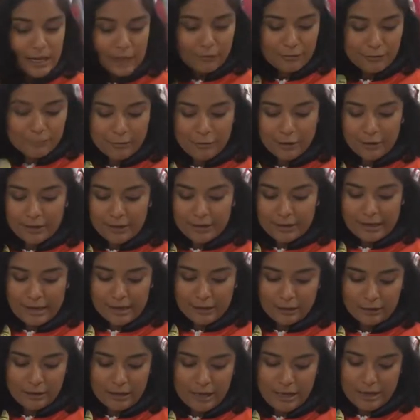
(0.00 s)
I was wearing a
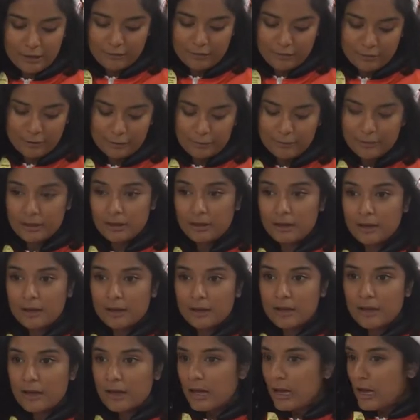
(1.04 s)
Kangol hat and it was too big.
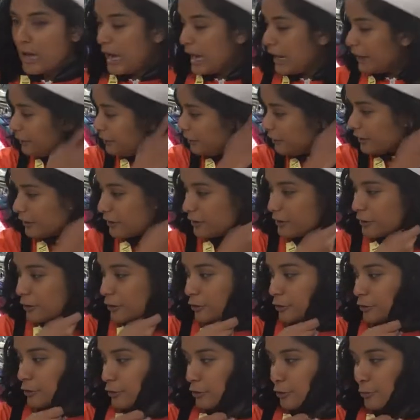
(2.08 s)
I think
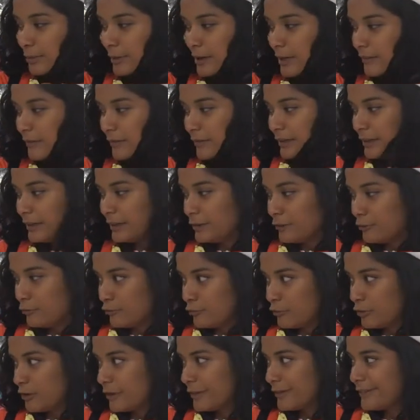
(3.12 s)
so too, but I feel like it
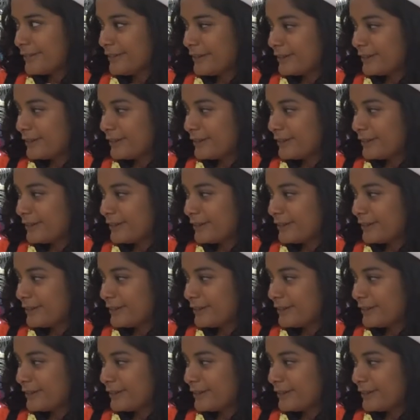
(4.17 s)
works.